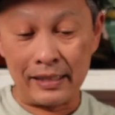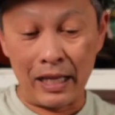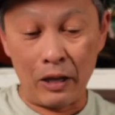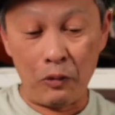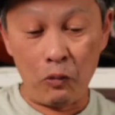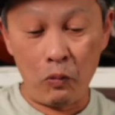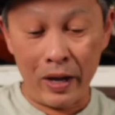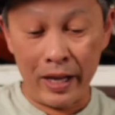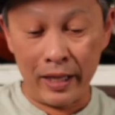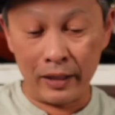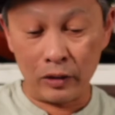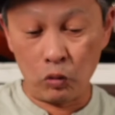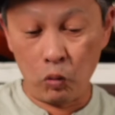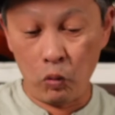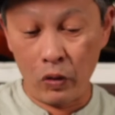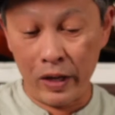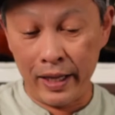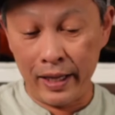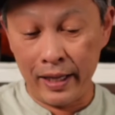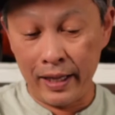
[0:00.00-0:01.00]
They went
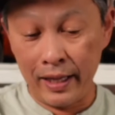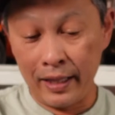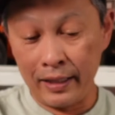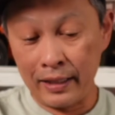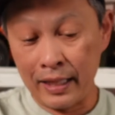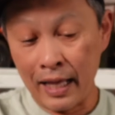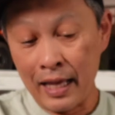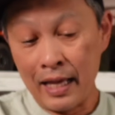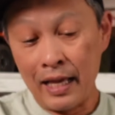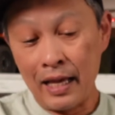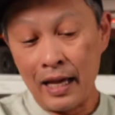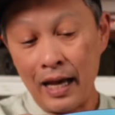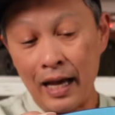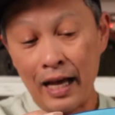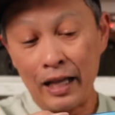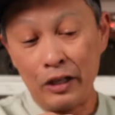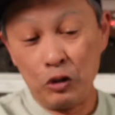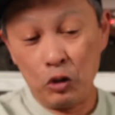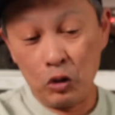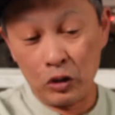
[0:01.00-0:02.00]
with
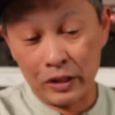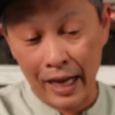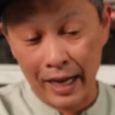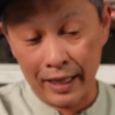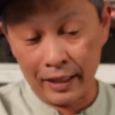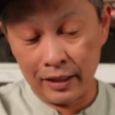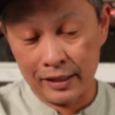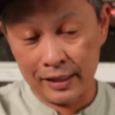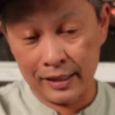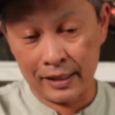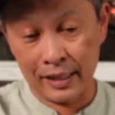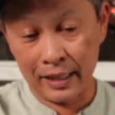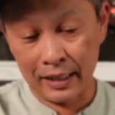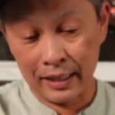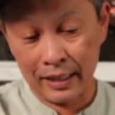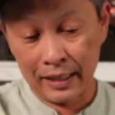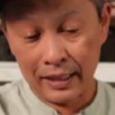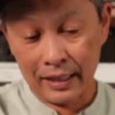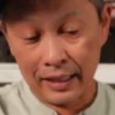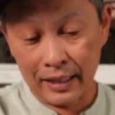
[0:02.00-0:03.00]
uh, new tires,
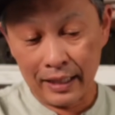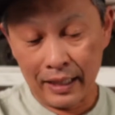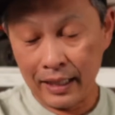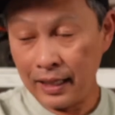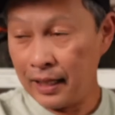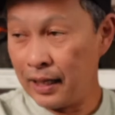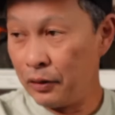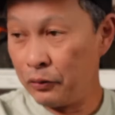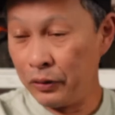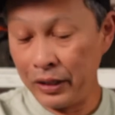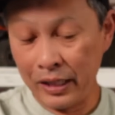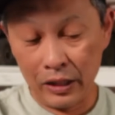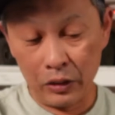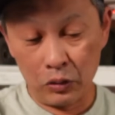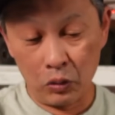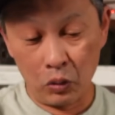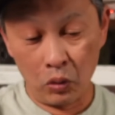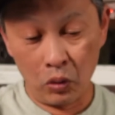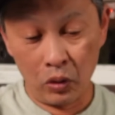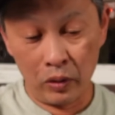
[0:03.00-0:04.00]
uh, really
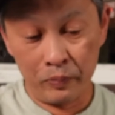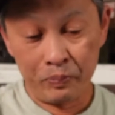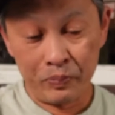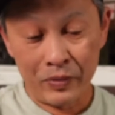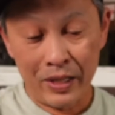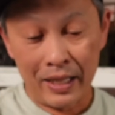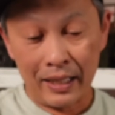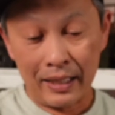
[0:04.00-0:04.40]
cool.